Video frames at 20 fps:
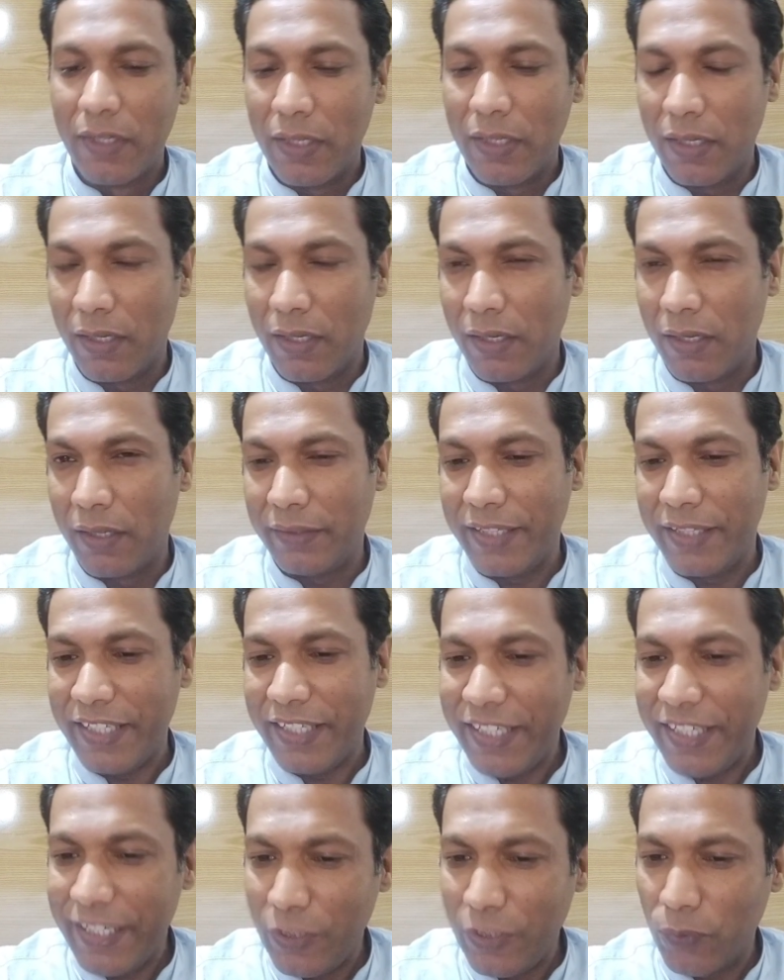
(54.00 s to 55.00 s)
The
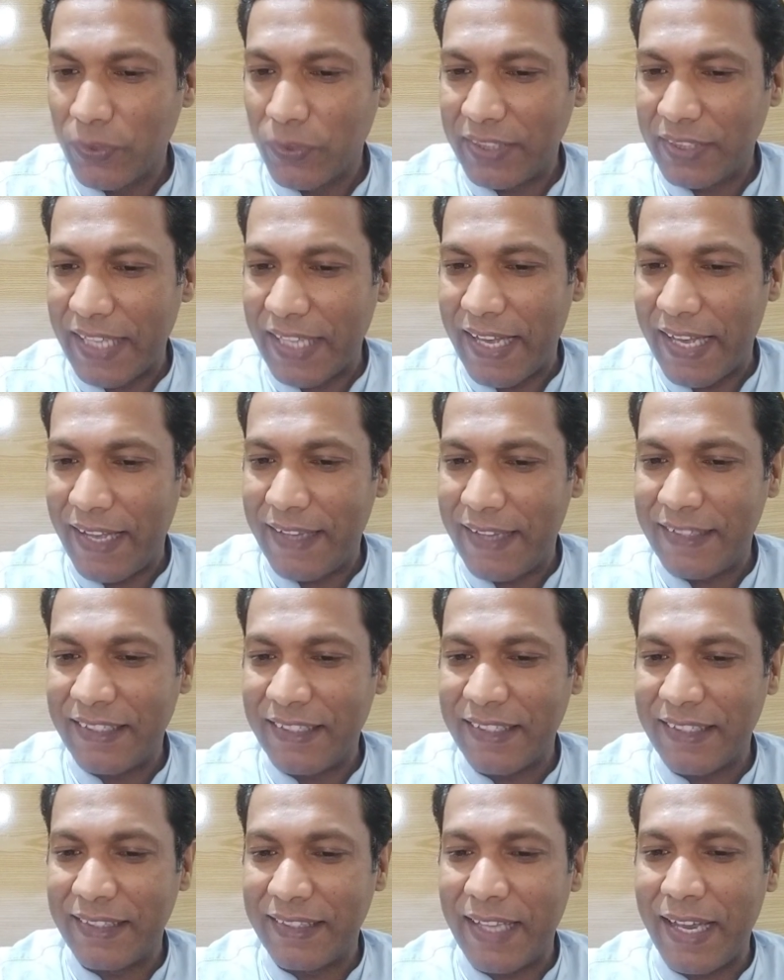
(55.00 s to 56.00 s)
EU
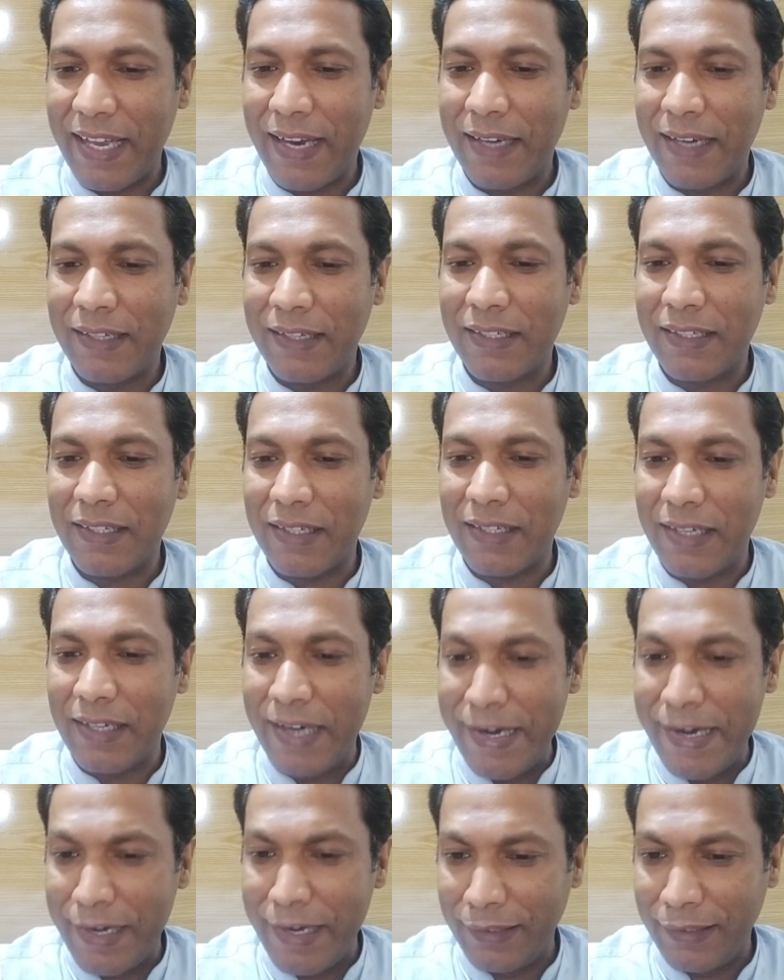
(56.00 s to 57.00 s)
says that
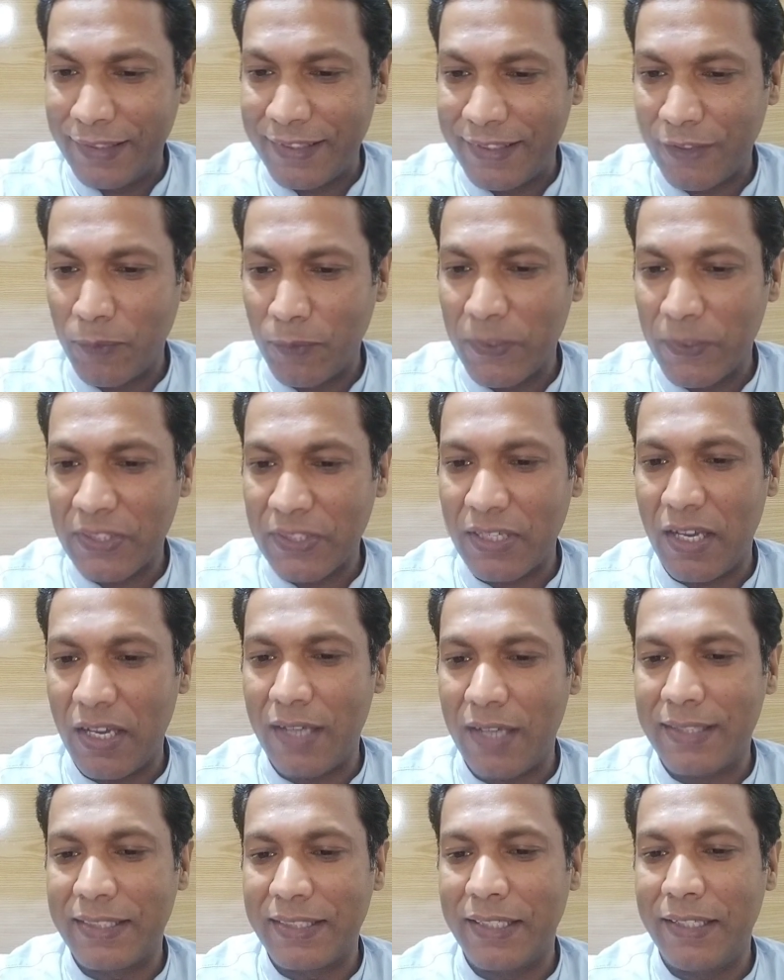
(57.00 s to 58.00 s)
under the
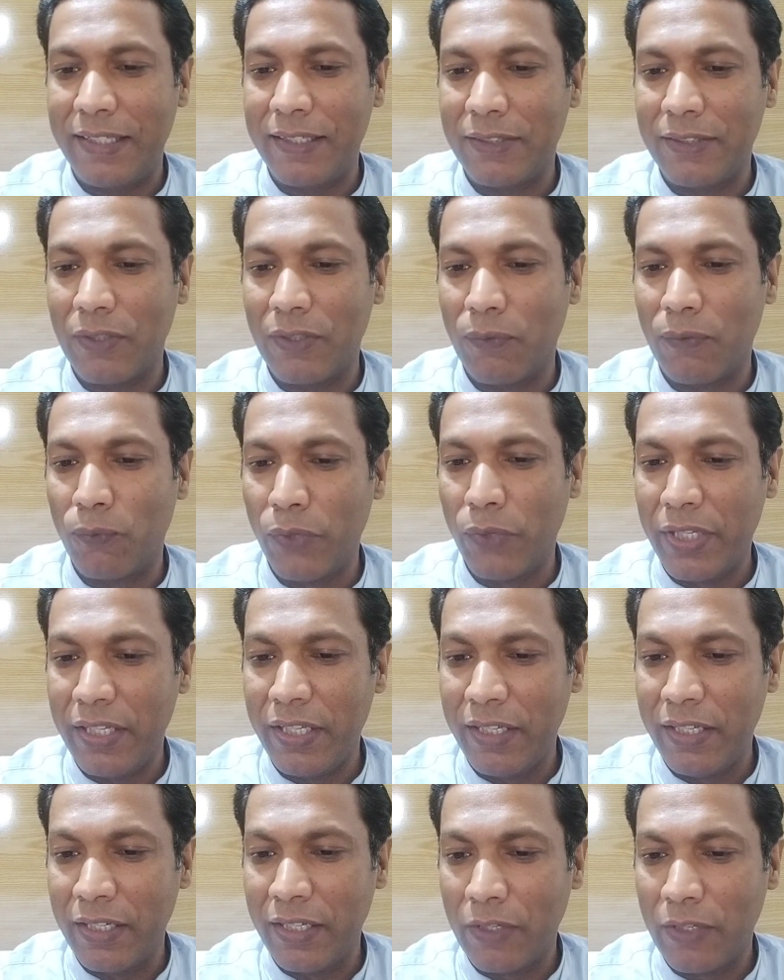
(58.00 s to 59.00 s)
circumstances,
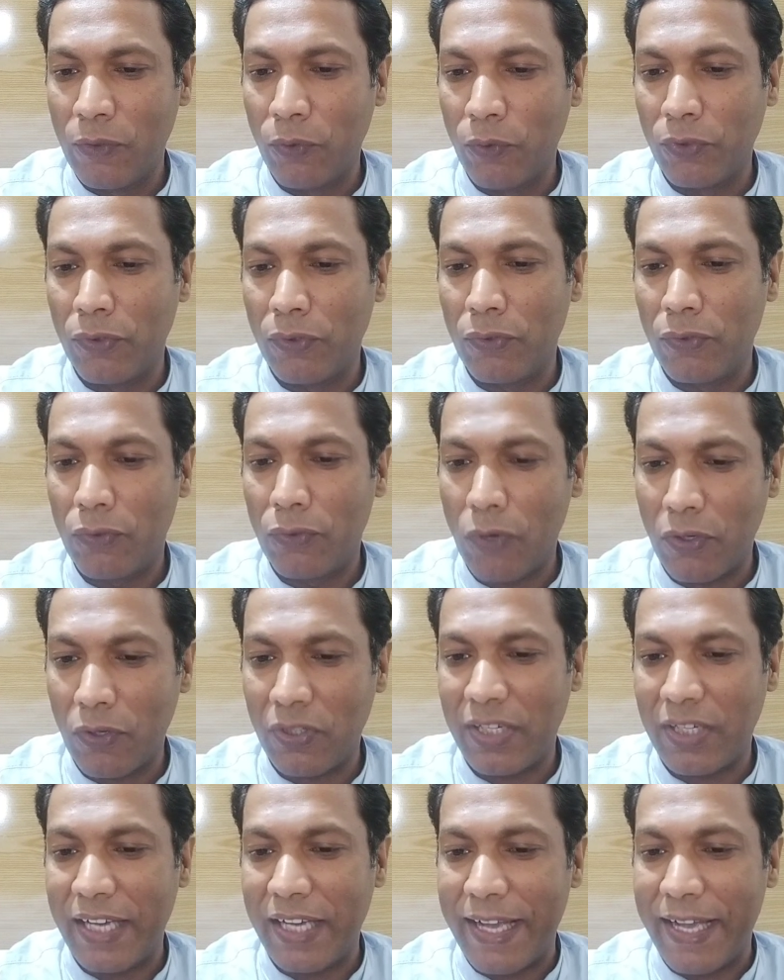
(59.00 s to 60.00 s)
we could
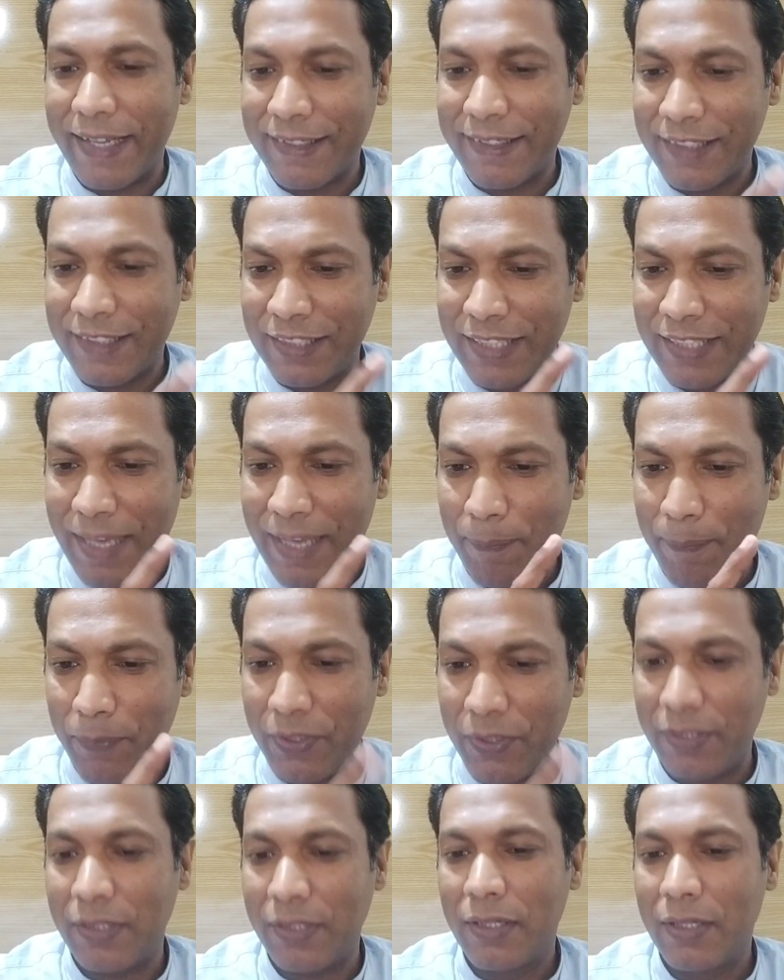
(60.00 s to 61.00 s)
not
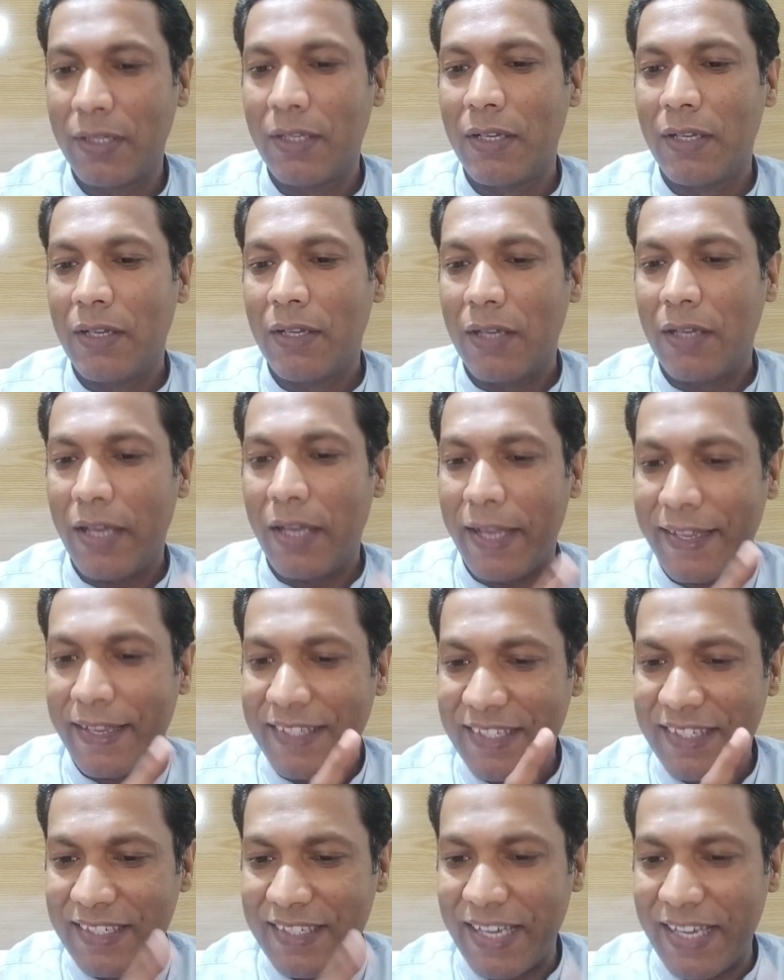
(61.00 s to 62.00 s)
accept
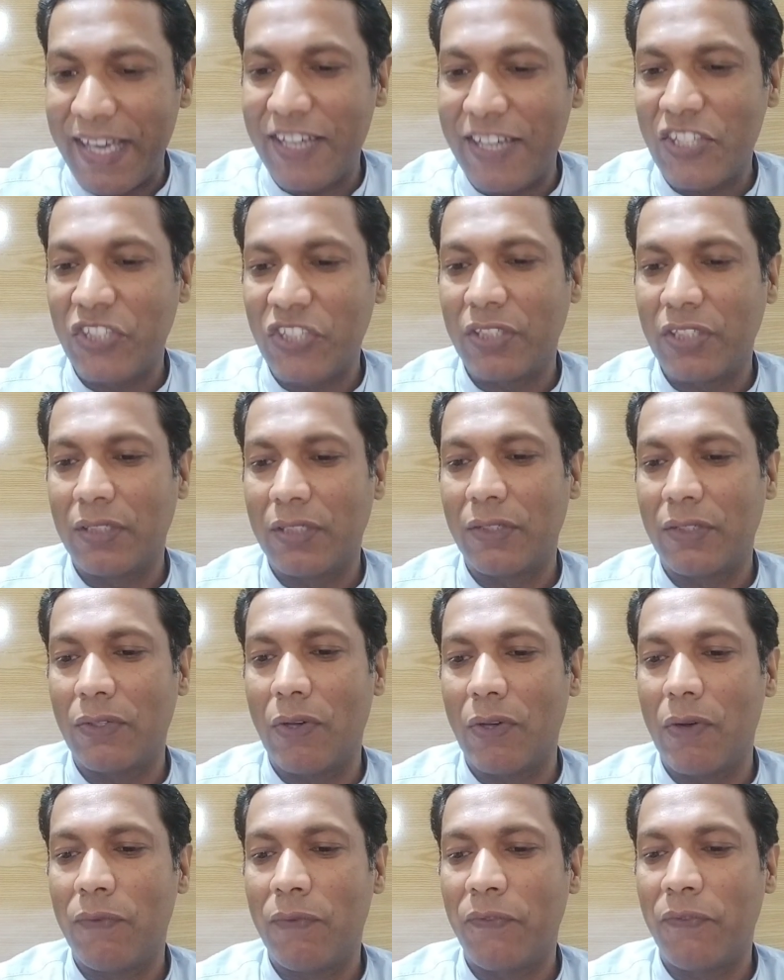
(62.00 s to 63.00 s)
extension
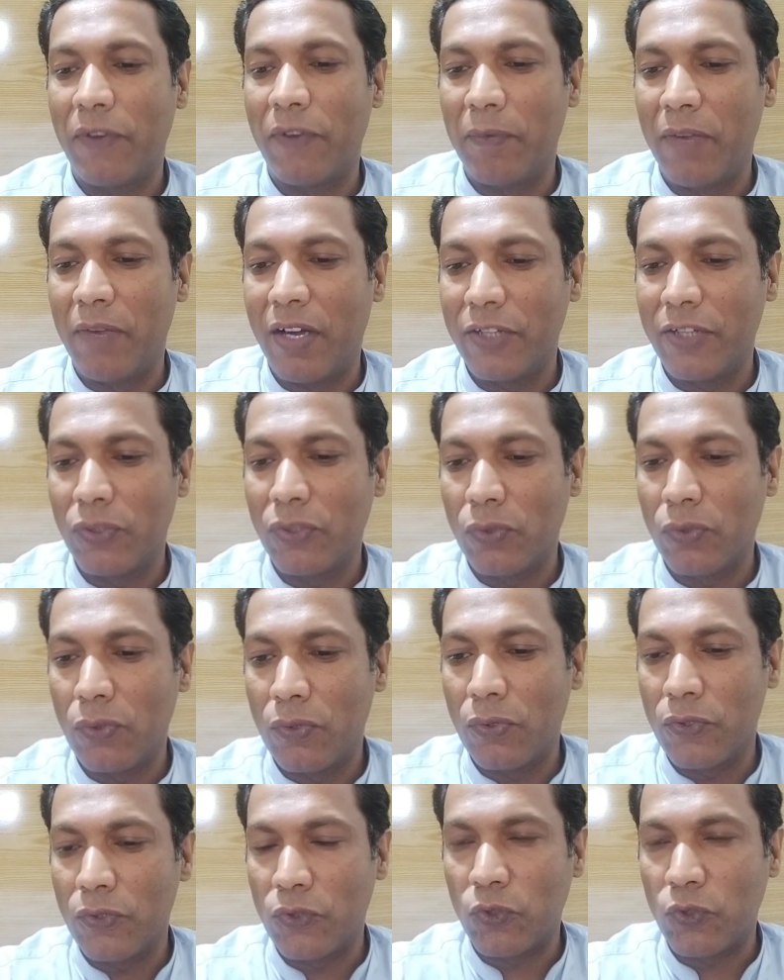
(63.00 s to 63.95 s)
of Farmajo,